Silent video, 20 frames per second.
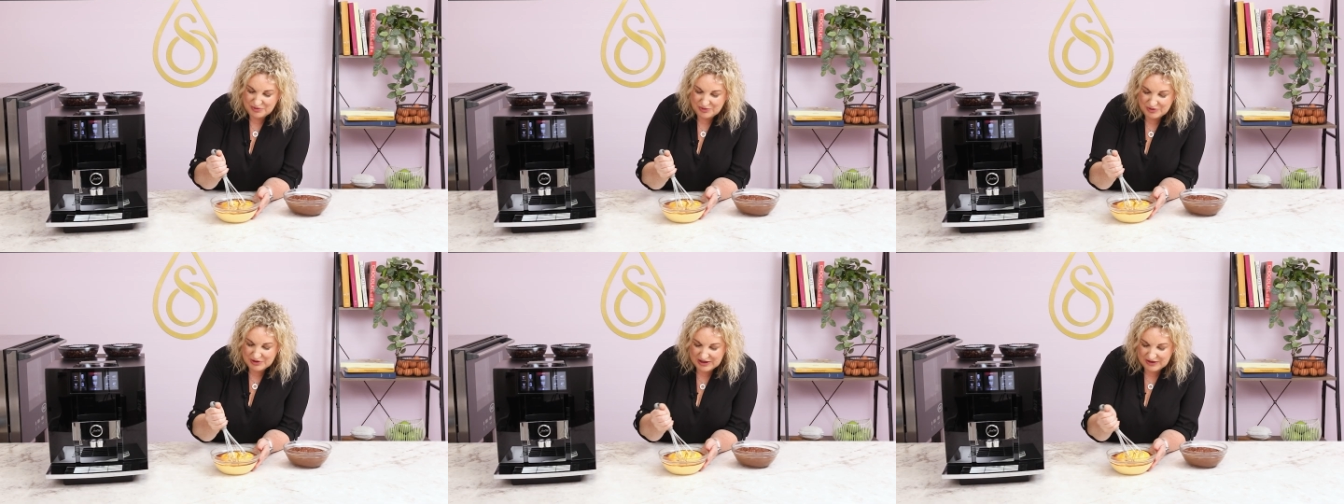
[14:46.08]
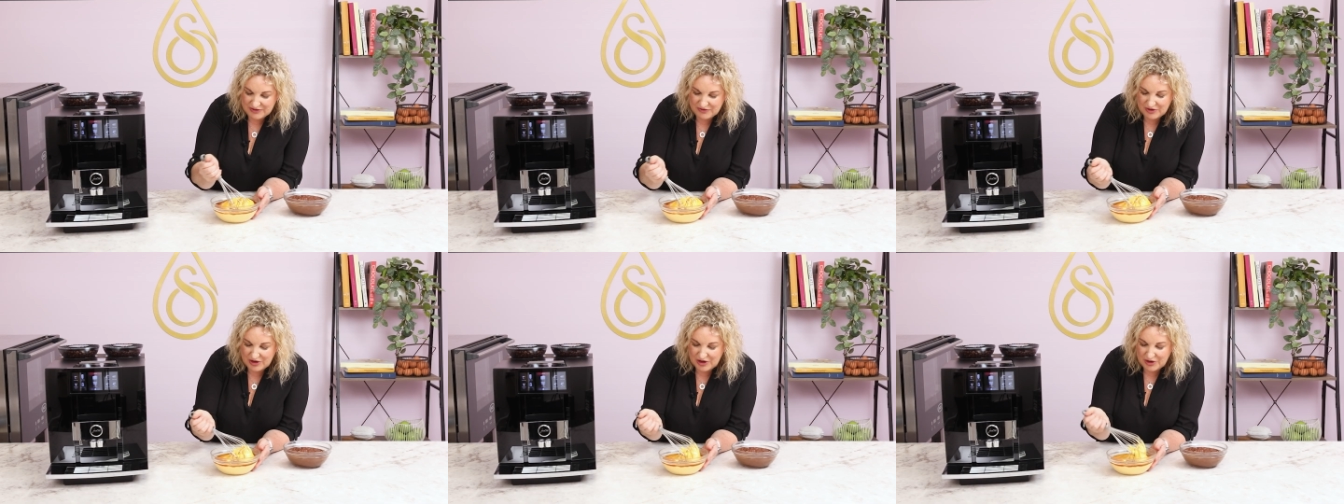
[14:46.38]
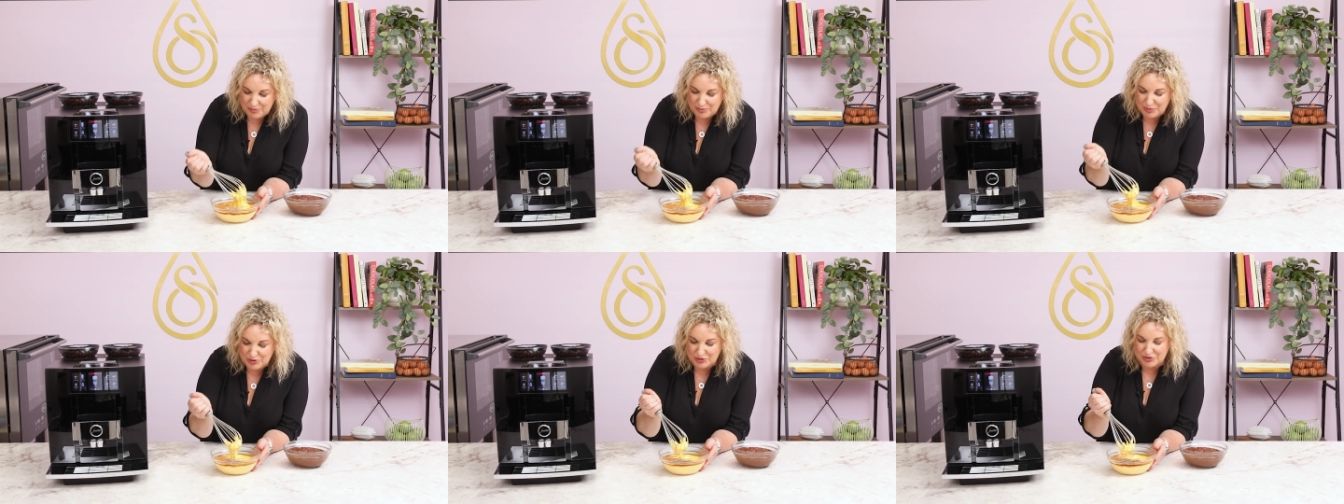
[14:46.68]
will give a
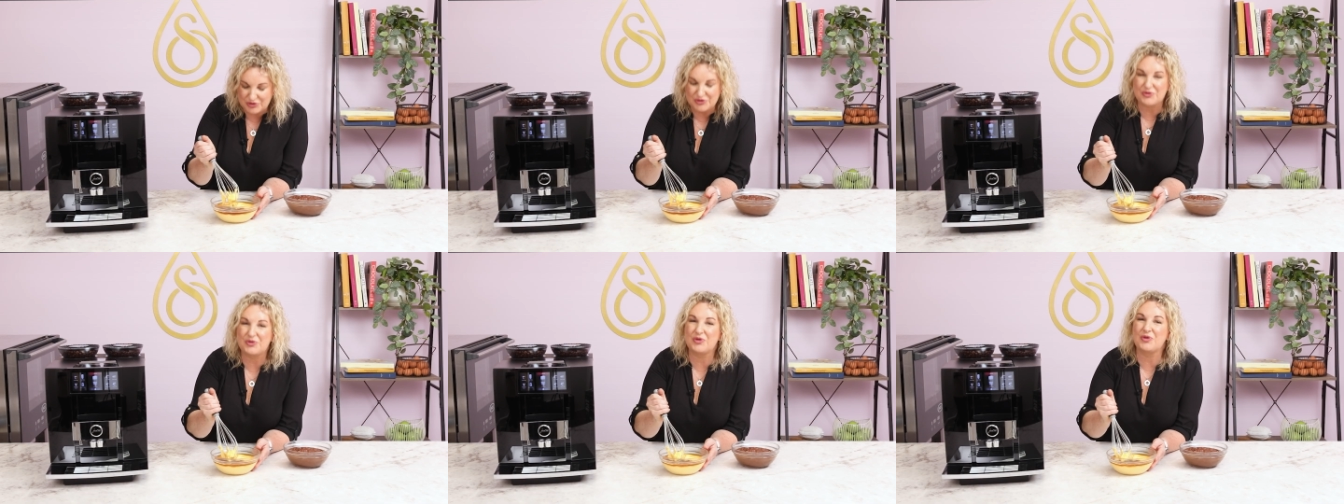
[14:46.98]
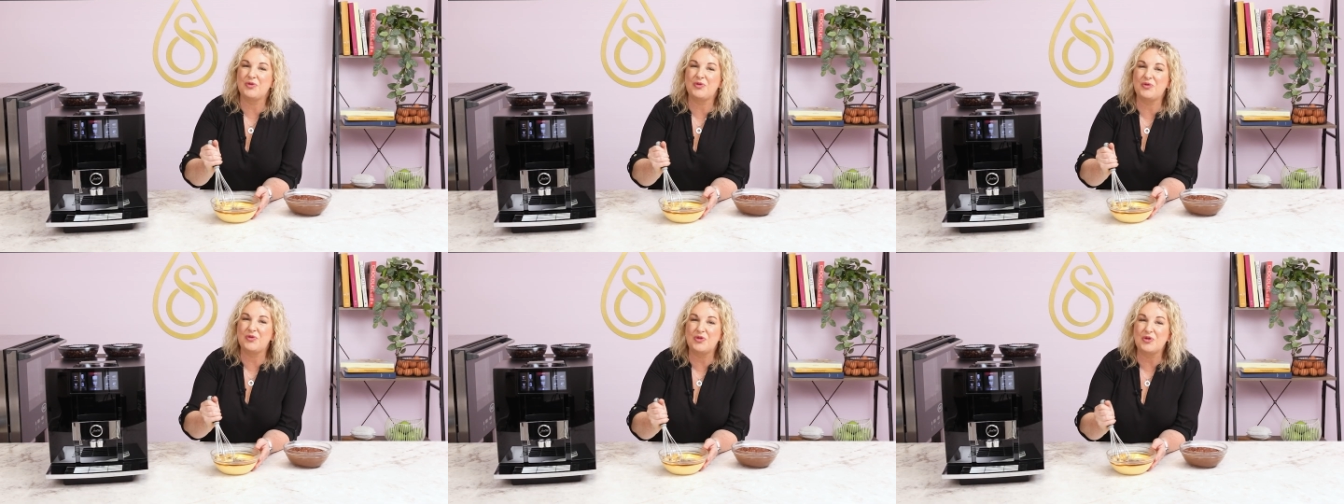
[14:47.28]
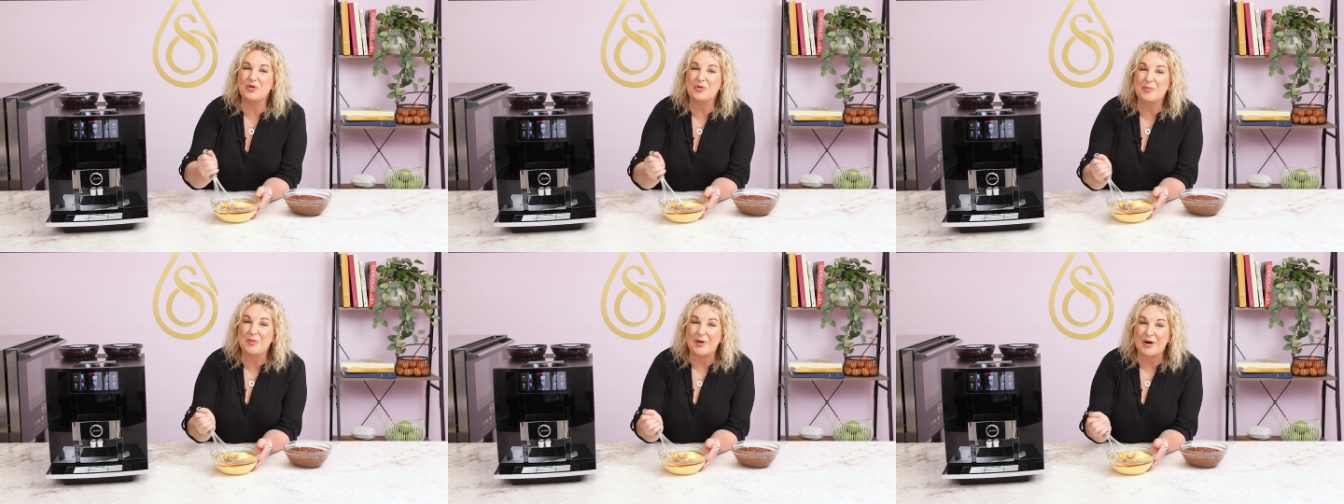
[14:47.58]
beautiful
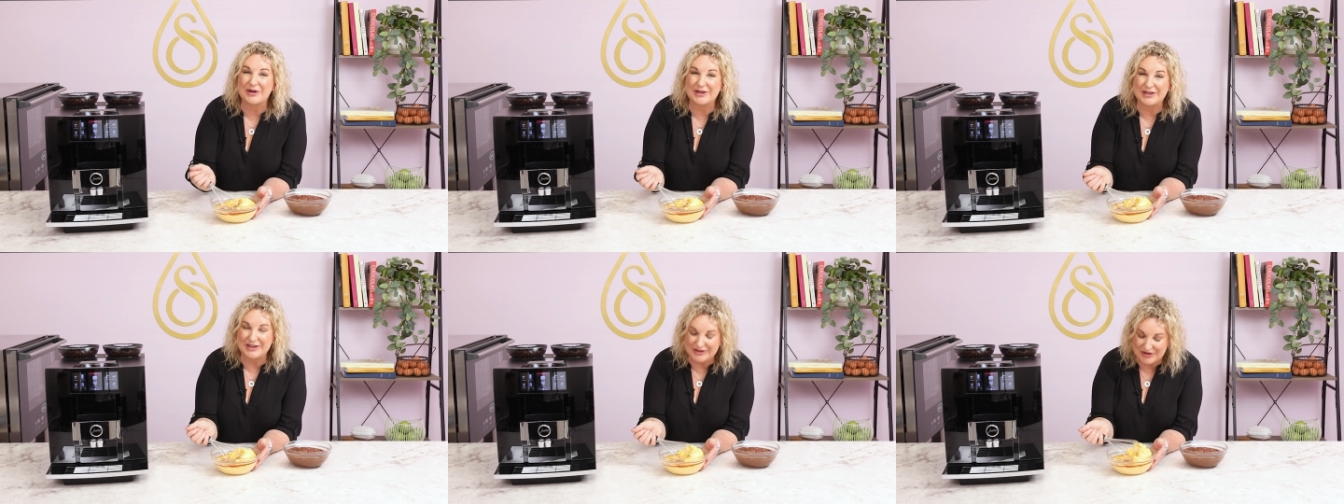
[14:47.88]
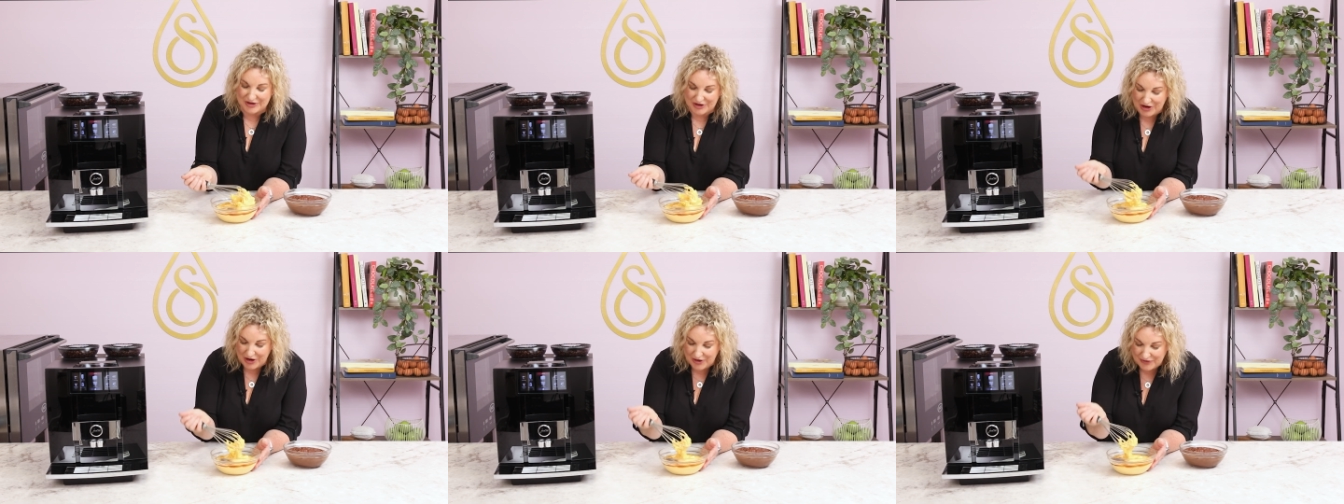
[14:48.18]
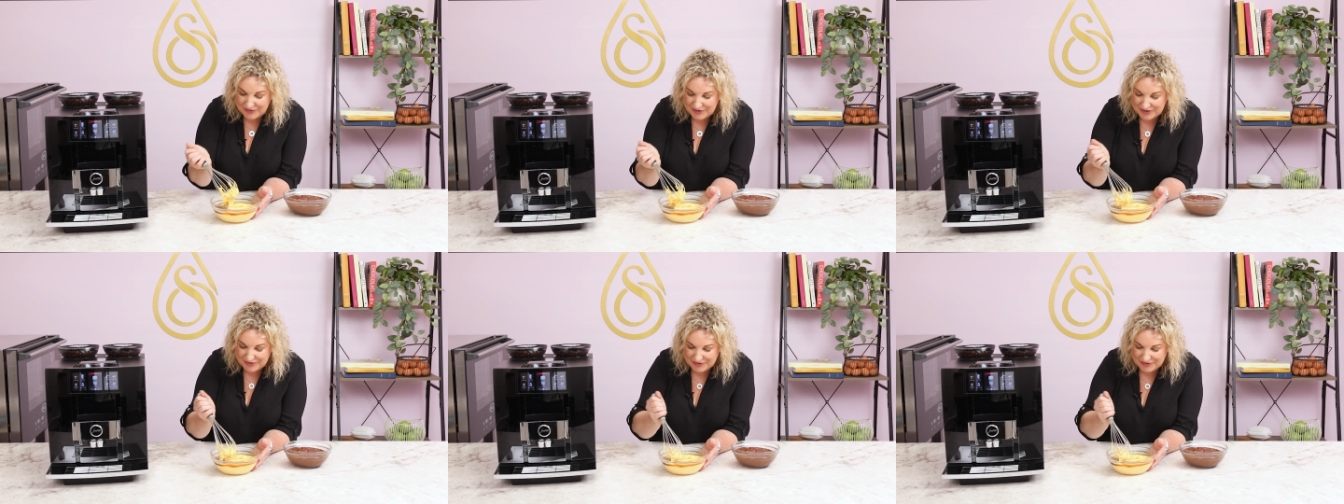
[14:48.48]
full-bodied coffee